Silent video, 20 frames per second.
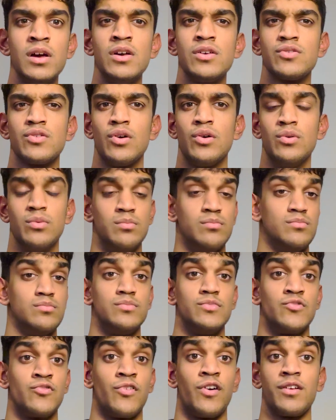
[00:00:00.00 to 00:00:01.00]
So
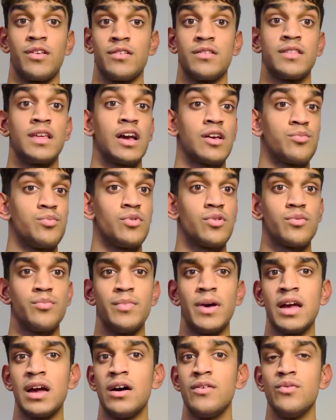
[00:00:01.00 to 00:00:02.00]
Horizon textbook may
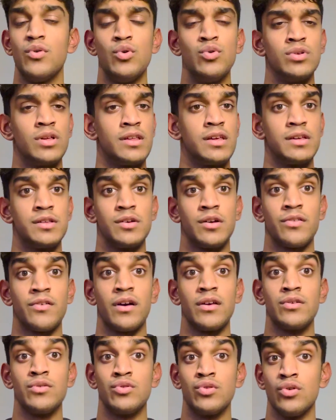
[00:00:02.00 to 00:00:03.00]
have all the details that
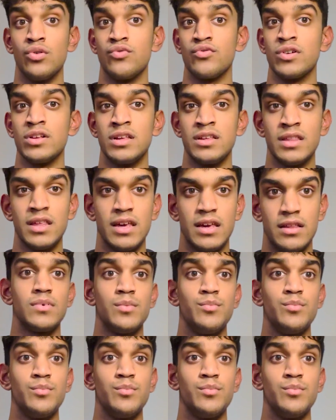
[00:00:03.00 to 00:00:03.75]
you do really need,